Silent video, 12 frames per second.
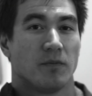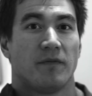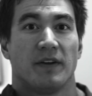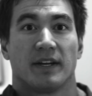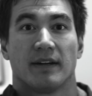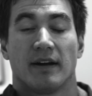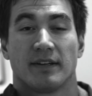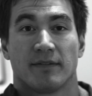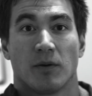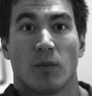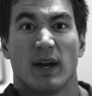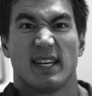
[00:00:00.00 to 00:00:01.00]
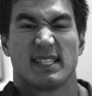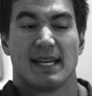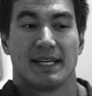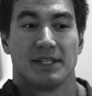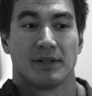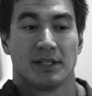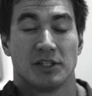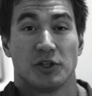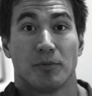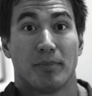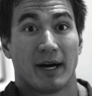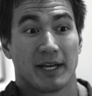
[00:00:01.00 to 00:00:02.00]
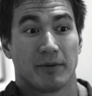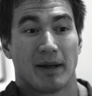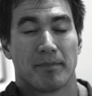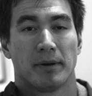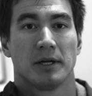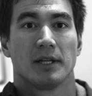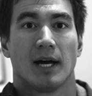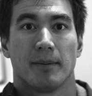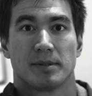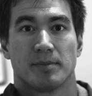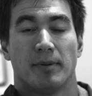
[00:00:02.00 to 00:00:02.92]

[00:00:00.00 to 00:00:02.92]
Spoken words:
Figure out different ways that you can do bodyweight pull-ups,